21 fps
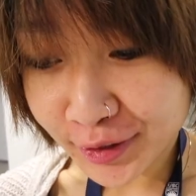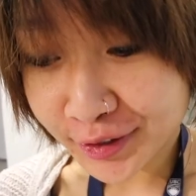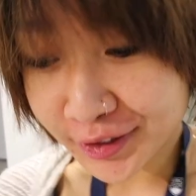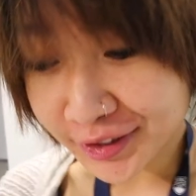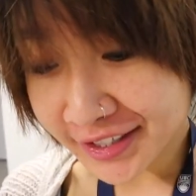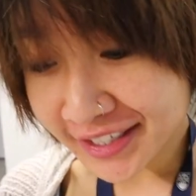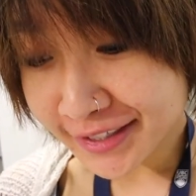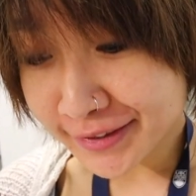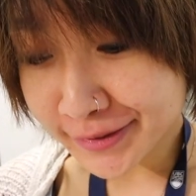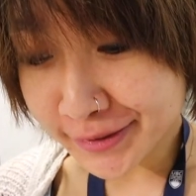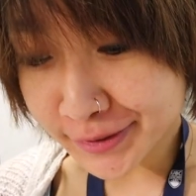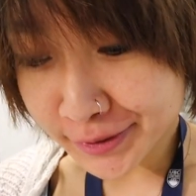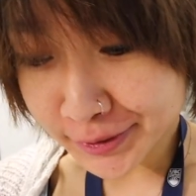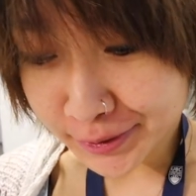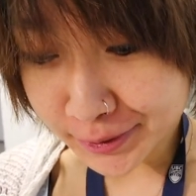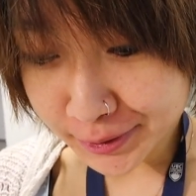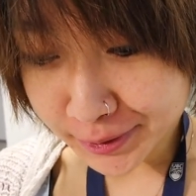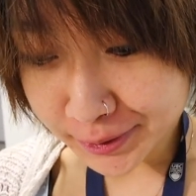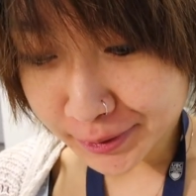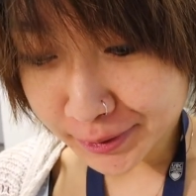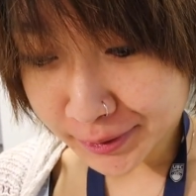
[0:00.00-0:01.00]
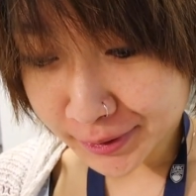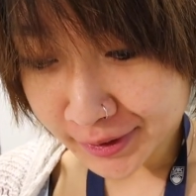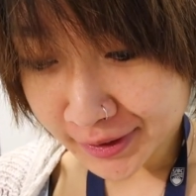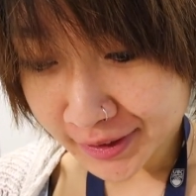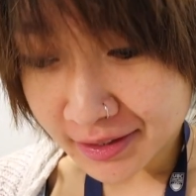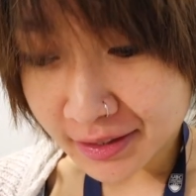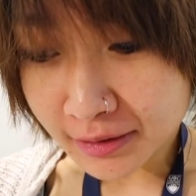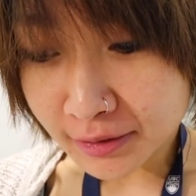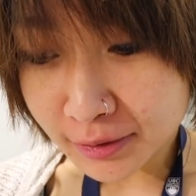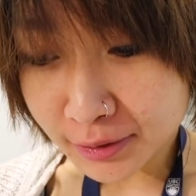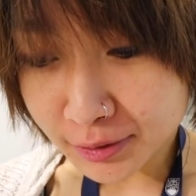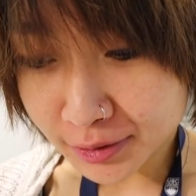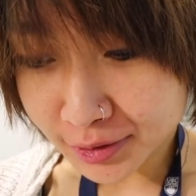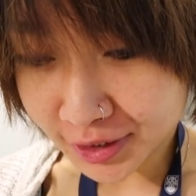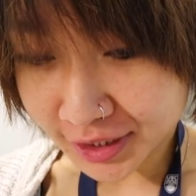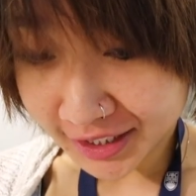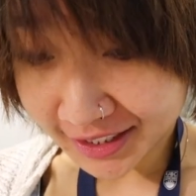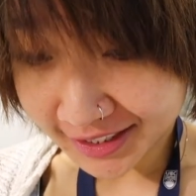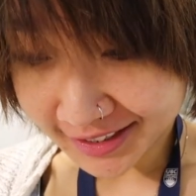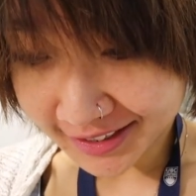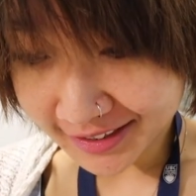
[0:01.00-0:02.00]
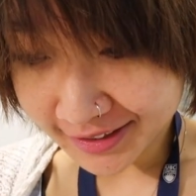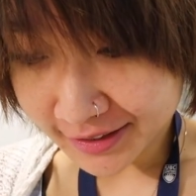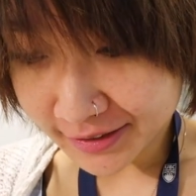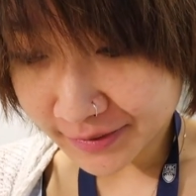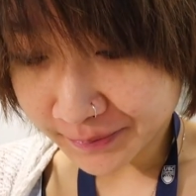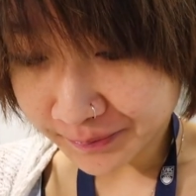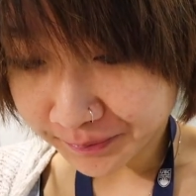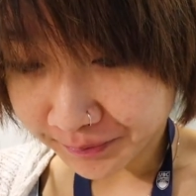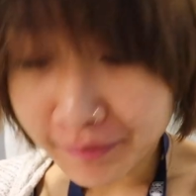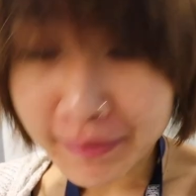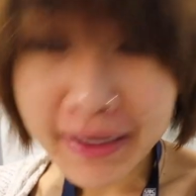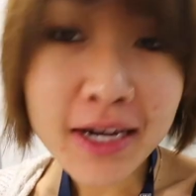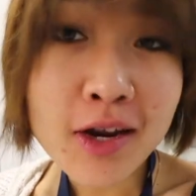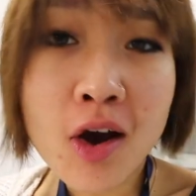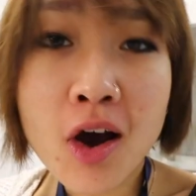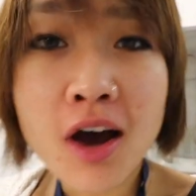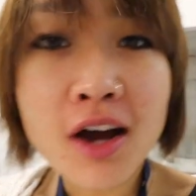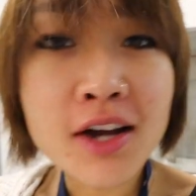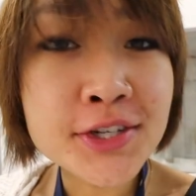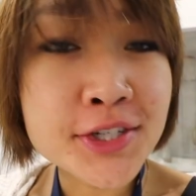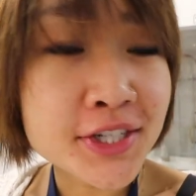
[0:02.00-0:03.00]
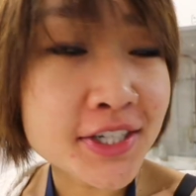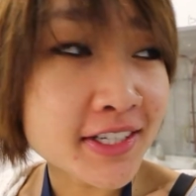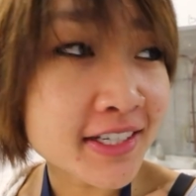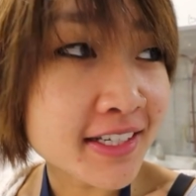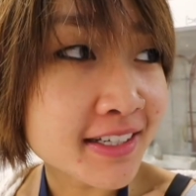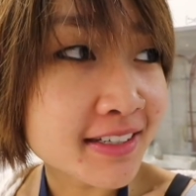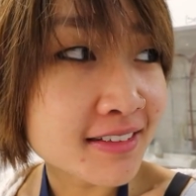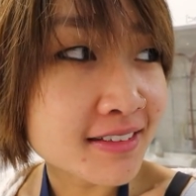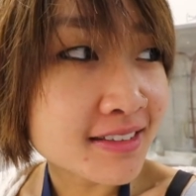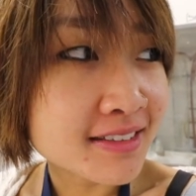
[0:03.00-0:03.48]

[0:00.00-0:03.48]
32 solutions of my conjugate